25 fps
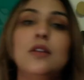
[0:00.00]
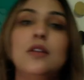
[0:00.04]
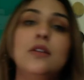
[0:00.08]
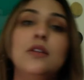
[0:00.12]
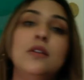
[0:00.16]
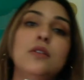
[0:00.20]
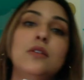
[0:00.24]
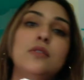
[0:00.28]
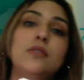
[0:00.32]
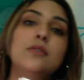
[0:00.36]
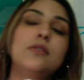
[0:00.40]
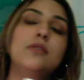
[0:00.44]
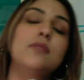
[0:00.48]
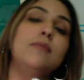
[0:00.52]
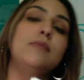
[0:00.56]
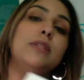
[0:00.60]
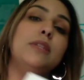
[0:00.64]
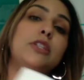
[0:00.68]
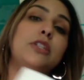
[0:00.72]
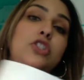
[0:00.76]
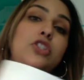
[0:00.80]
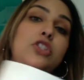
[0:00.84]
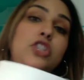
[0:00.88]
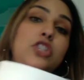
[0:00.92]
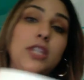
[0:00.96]
So
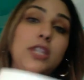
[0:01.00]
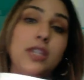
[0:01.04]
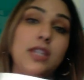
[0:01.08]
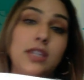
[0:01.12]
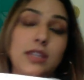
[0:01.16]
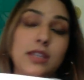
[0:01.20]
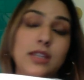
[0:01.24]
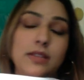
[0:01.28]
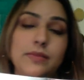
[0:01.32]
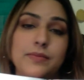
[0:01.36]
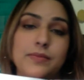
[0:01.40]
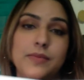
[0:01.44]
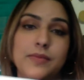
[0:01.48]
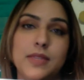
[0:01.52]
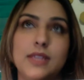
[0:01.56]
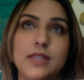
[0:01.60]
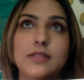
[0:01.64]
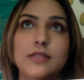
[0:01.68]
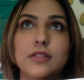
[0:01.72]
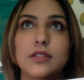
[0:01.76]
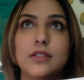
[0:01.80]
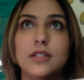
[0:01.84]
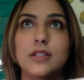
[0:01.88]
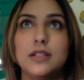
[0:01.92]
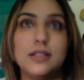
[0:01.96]
Miss G is
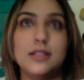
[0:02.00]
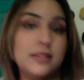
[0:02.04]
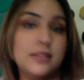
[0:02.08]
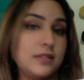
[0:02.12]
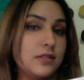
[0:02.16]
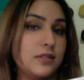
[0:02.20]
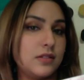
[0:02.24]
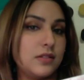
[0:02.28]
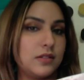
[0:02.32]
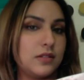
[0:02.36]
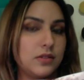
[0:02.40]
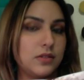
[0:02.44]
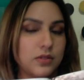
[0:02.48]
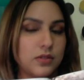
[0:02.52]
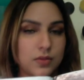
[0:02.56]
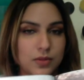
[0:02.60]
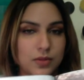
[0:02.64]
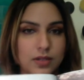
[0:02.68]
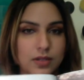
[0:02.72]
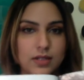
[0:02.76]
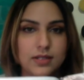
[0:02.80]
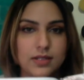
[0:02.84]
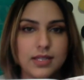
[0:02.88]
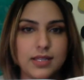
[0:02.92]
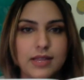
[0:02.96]
going to listen to those
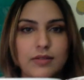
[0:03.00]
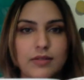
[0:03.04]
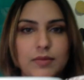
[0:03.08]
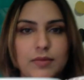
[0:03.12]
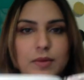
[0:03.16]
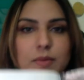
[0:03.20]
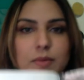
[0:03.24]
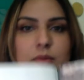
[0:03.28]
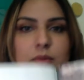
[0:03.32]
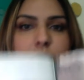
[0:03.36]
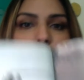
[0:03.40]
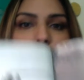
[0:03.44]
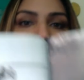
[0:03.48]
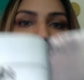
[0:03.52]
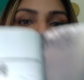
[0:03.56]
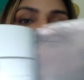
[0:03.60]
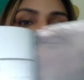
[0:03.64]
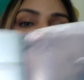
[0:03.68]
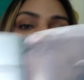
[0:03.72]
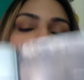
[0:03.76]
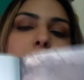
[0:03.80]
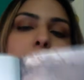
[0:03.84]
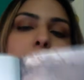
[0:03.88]
words. I remember those words, but I'm